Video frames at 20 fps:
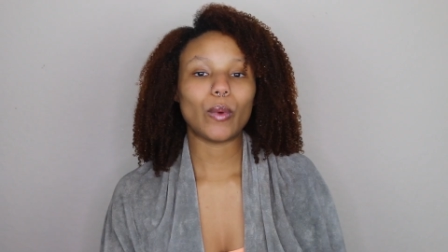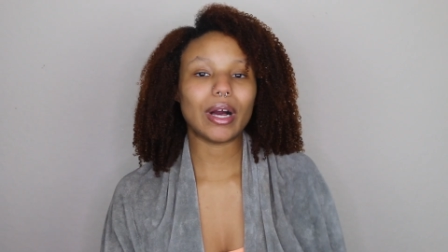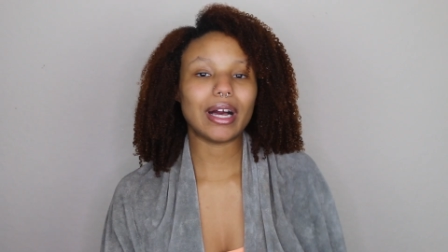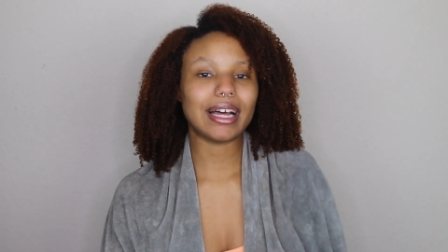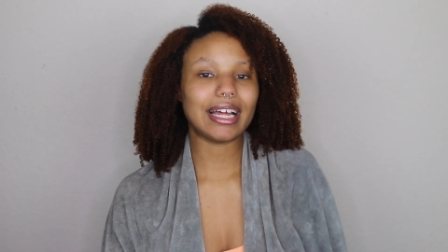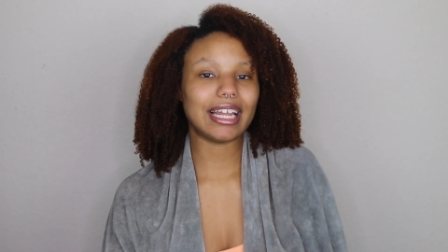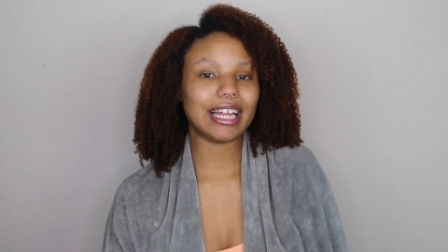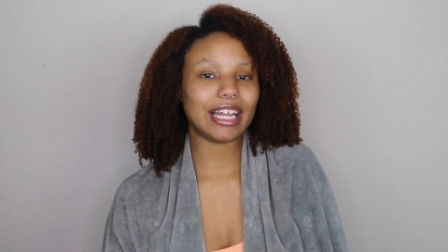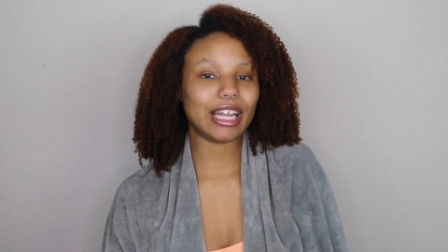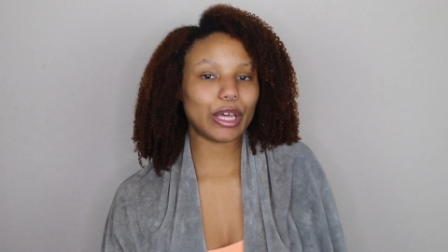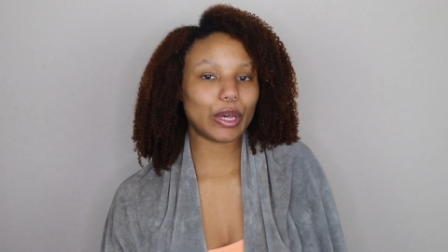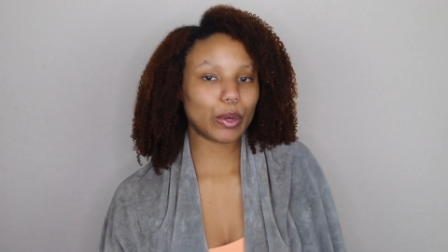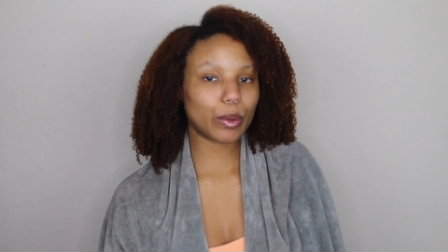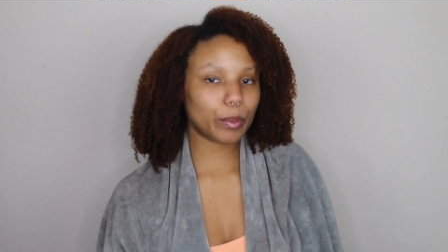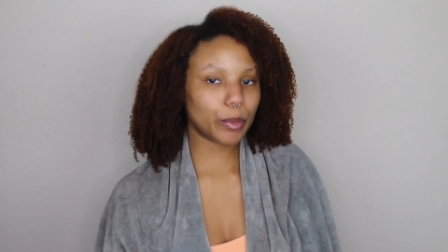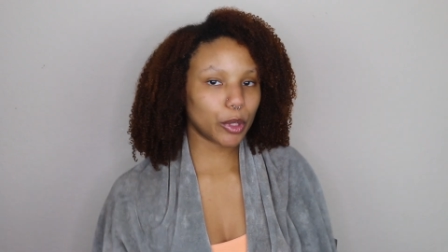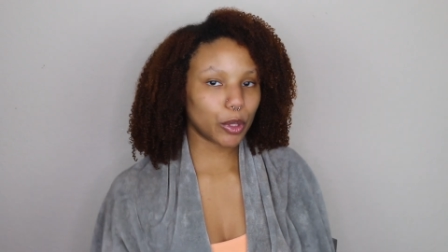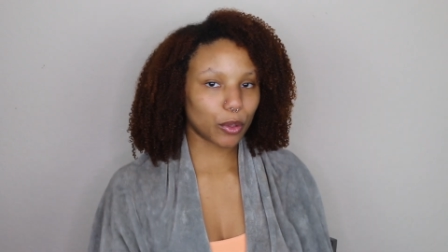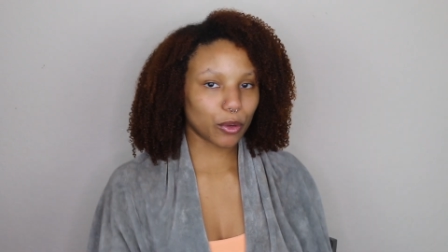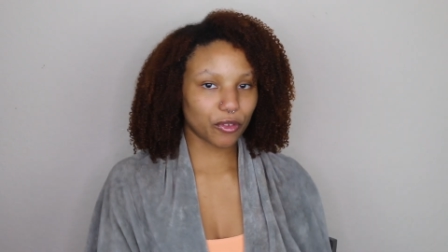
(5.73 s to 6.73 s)
Well,
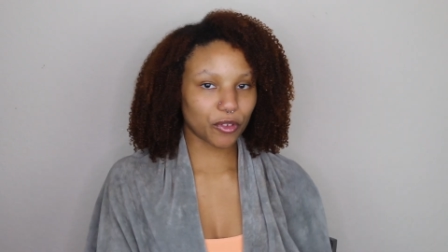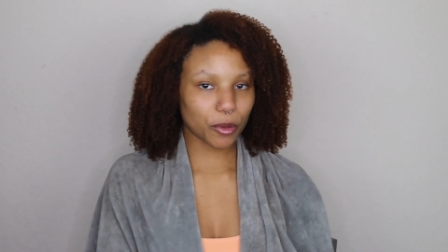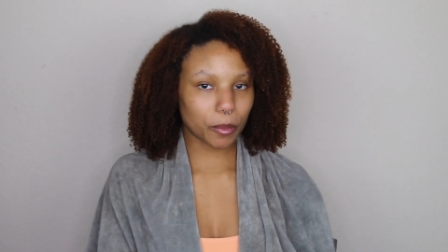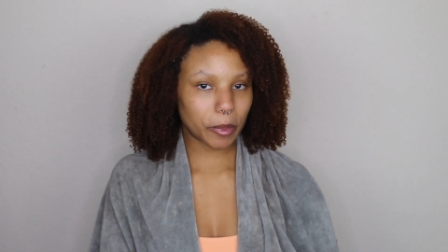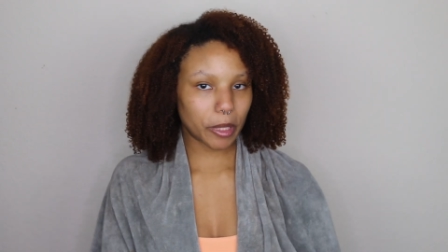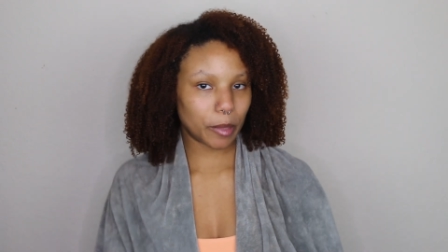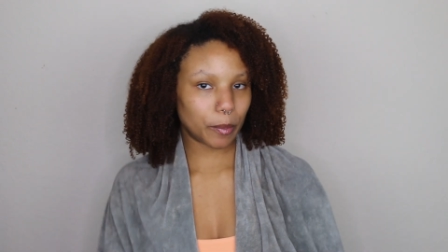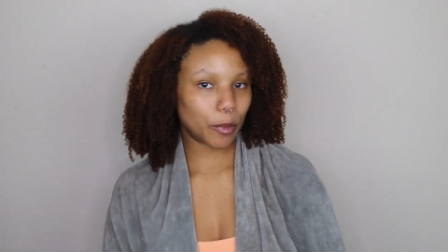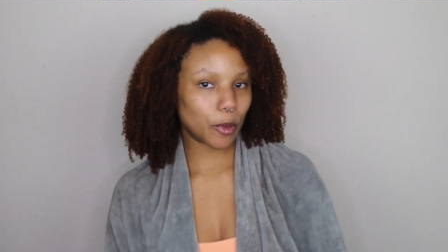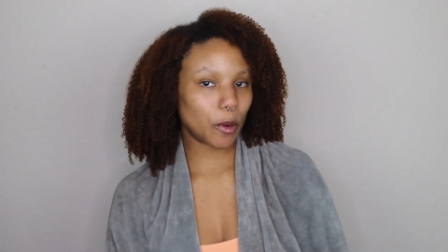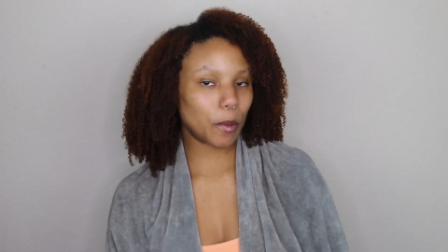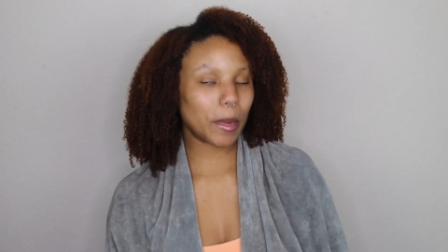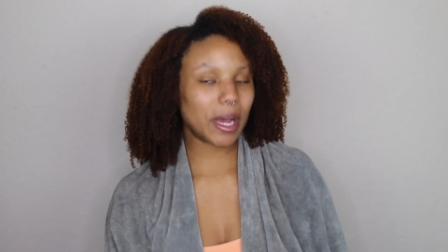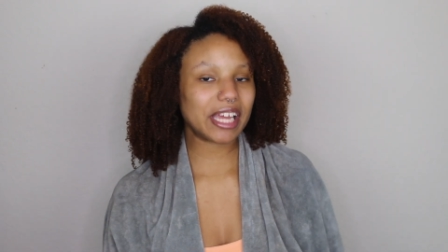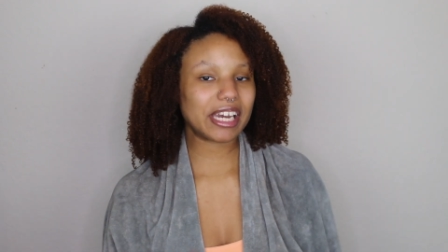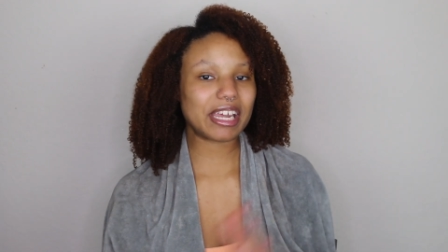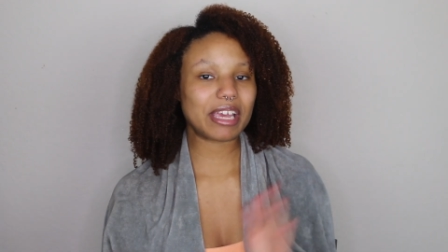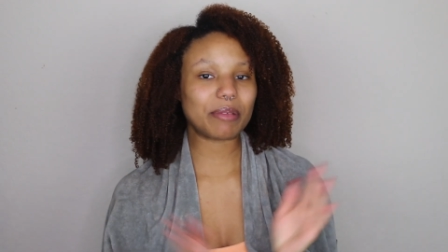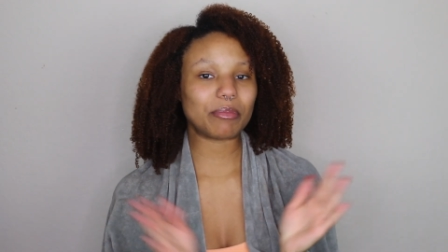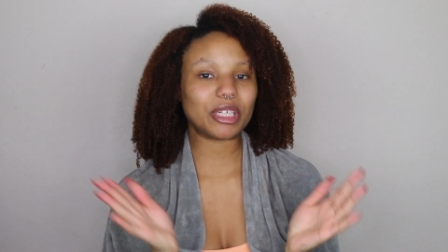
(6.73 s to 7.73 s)
hello, beautiful people. My
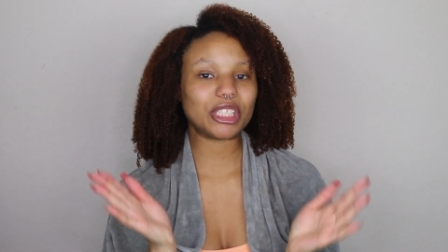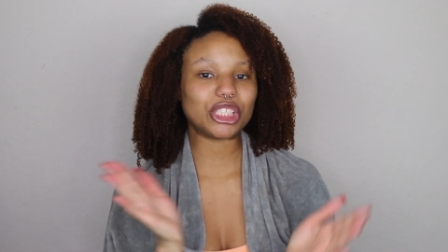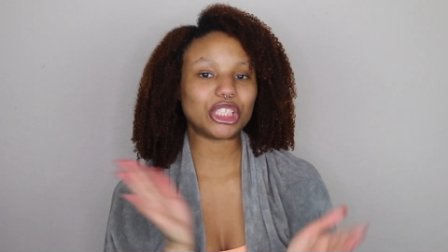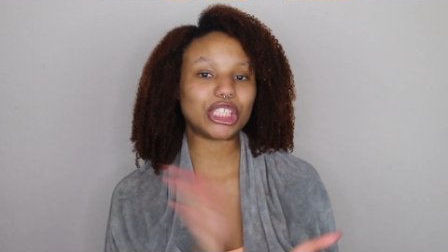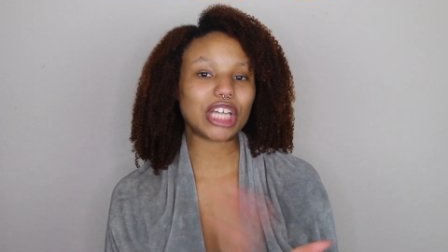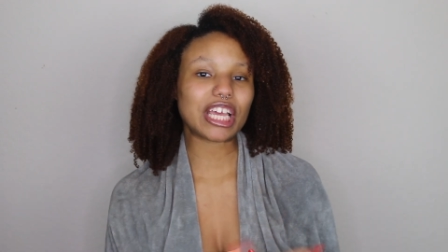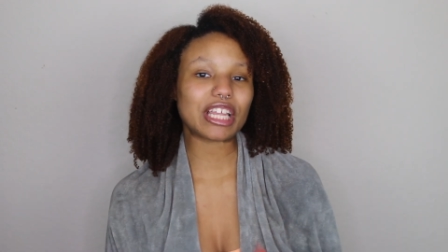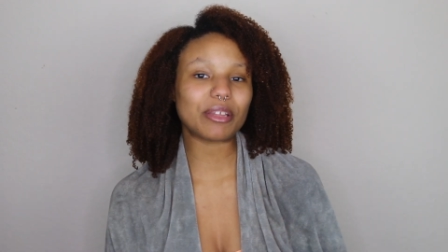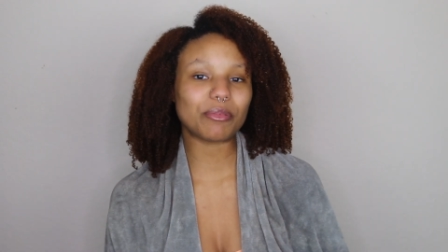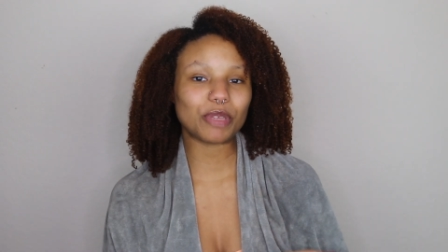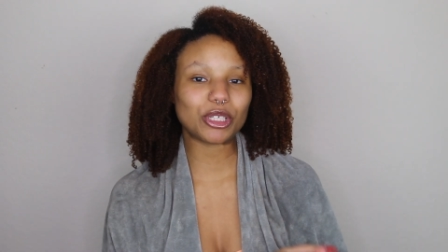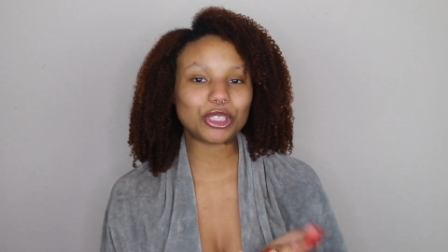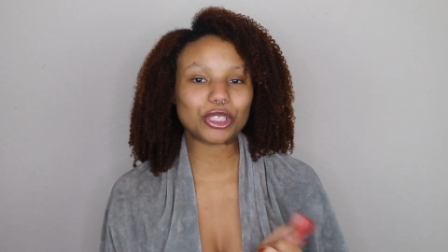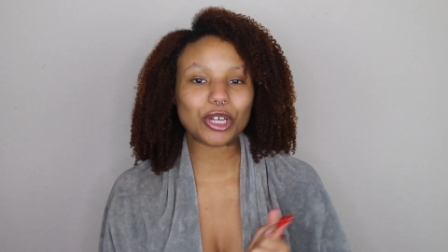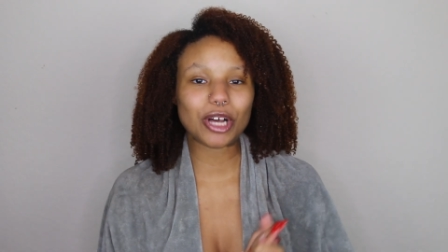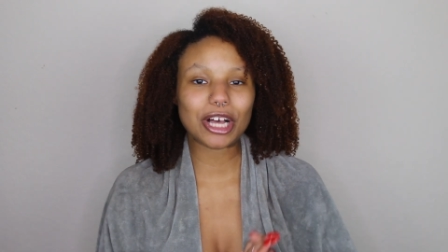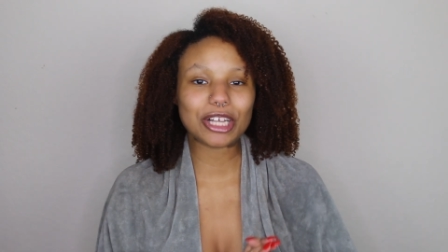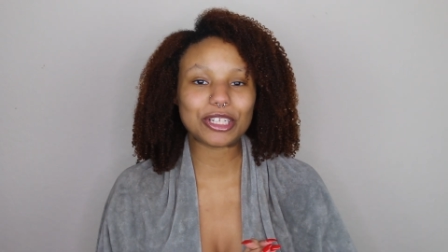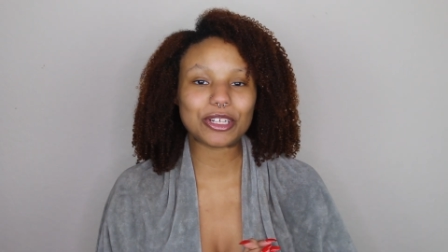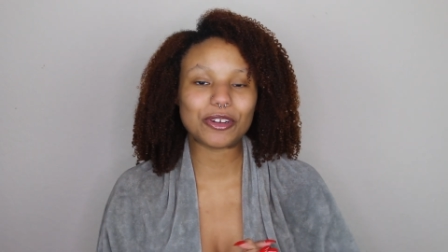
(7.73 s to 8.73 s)
name is Jaelen
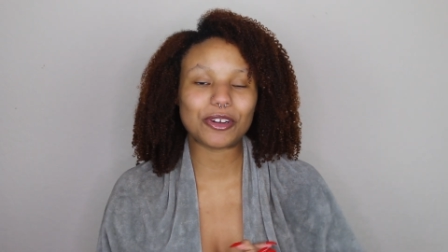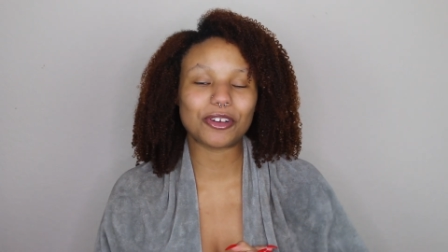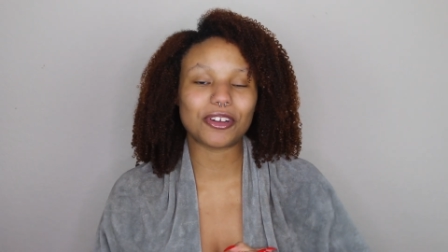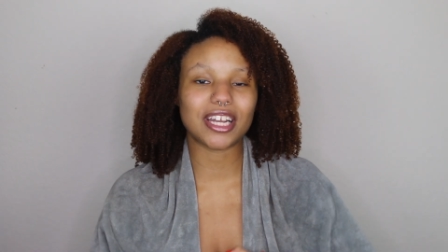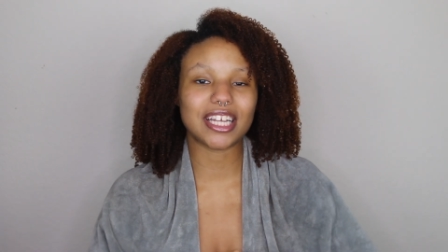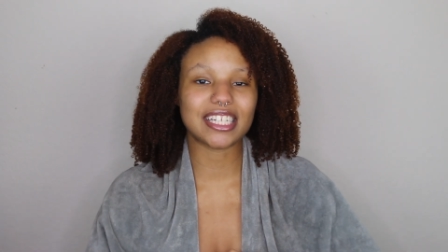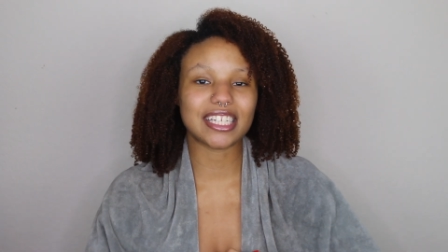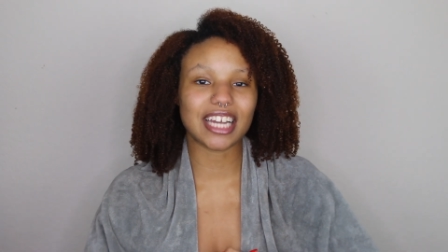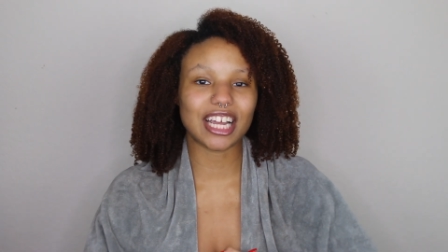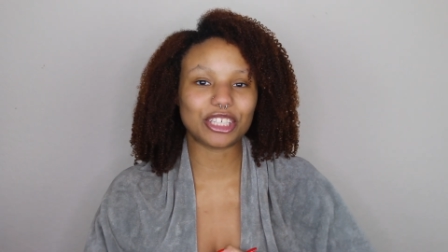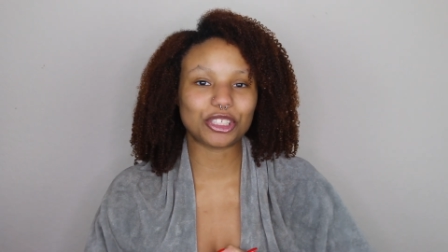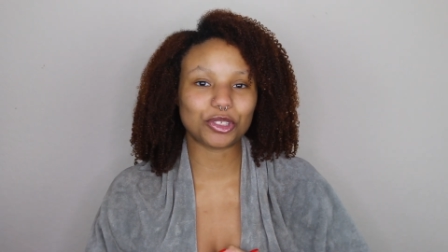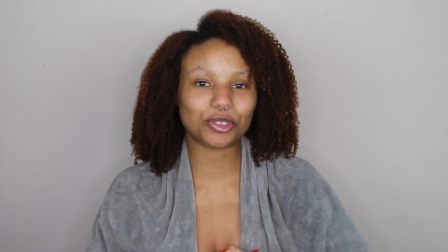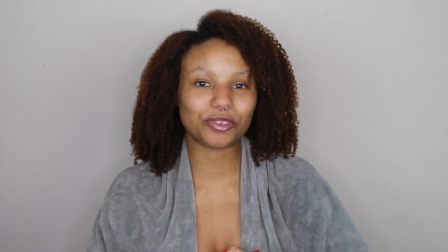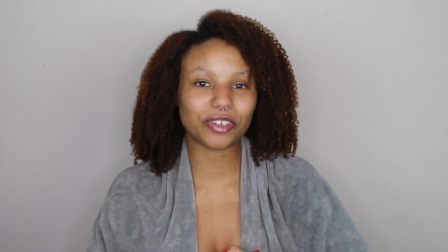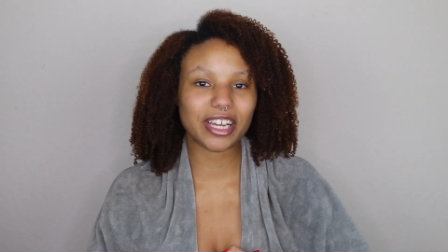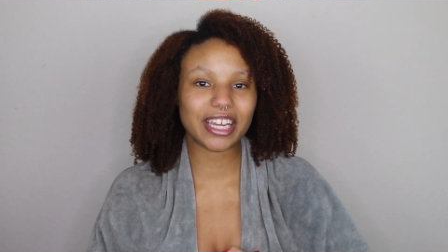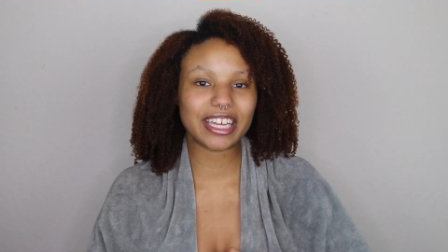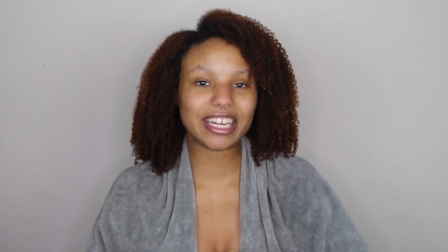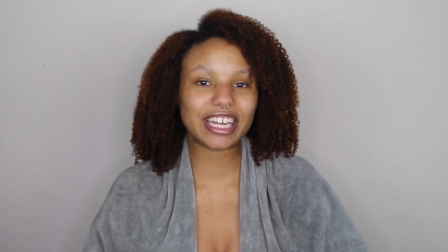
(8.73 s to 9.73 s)
Mitchell, also known as Natural
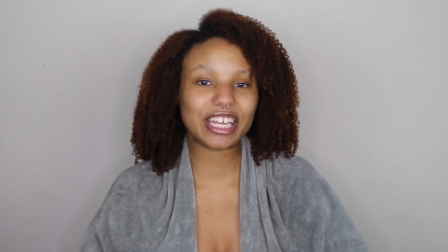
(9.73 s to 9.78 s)
Reign.